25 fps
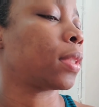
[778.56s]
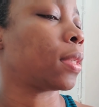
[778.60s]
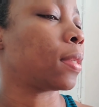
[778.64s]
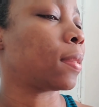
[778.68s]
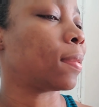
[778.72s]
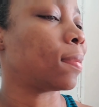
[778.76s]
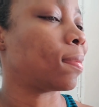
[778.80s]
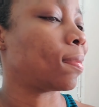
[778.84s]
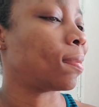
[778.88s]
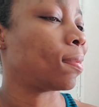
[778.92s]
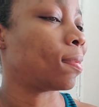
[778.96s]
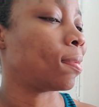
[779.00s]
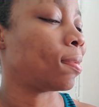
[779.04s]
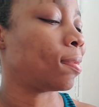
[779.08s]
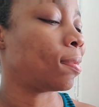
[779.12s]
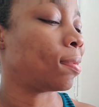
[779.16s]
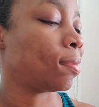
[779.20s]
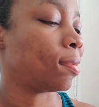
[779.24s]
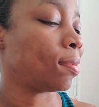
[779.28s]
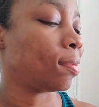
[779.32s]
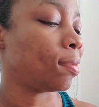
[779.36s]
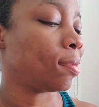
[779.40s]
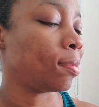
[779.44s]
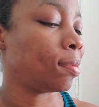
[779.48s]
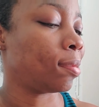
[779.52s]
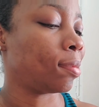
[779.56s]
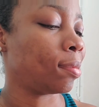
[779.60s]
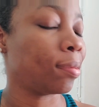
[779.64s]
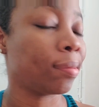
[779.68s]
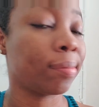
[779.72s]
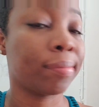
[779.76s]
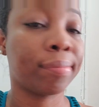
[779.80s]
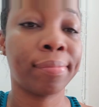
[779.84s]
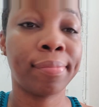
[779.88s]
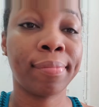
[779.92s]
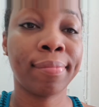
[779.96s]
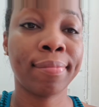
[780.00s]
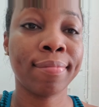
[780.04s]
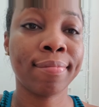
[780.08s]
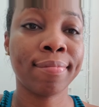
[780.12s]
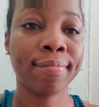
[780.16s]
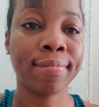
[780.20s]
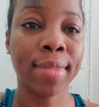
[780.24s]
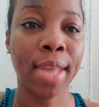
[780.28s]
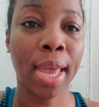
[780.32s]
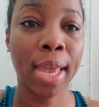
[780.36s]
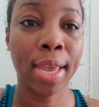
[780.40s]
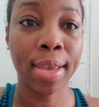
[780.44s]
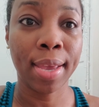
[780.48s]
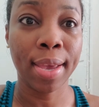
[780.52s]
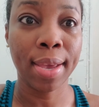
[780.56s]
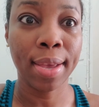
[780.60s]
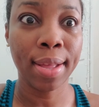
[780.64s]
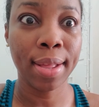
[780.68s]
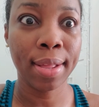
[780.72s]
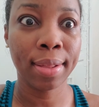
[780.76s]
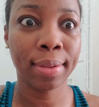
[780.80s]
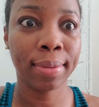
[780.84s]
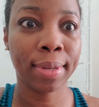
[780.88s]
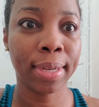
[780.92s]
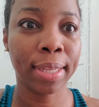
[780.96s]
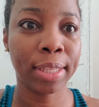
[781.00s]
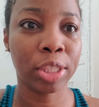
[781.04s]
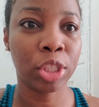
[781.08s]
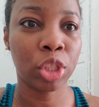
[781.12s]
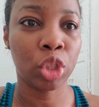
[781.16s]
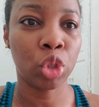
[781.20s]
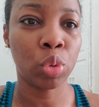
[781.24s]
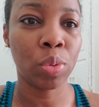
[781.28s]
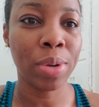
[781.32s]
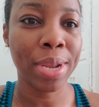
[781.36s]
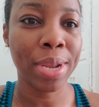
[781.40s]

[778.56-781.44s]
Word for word: um yeah let's do